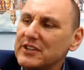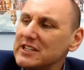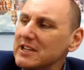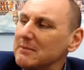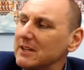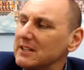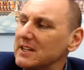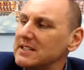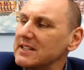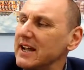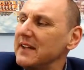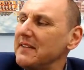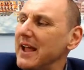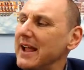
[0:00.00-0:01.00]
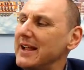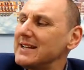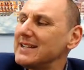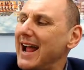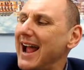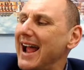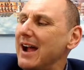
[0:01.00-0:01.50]
similar, doesn't it? And that is
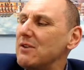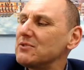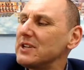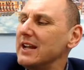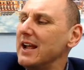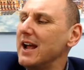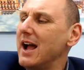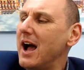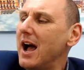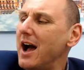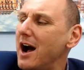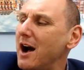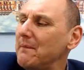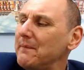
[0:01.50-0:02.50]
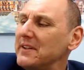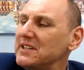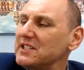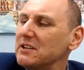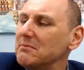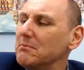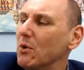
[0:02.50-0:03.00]
Aldi
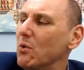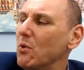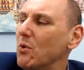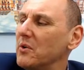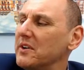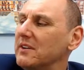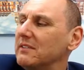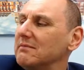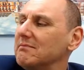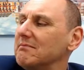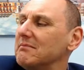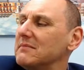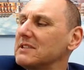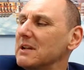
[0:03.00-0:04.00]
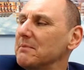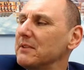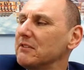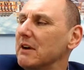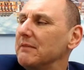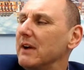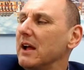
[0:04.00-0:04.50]
Harvest Morn. Something
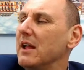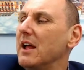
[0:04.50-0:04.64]
or other.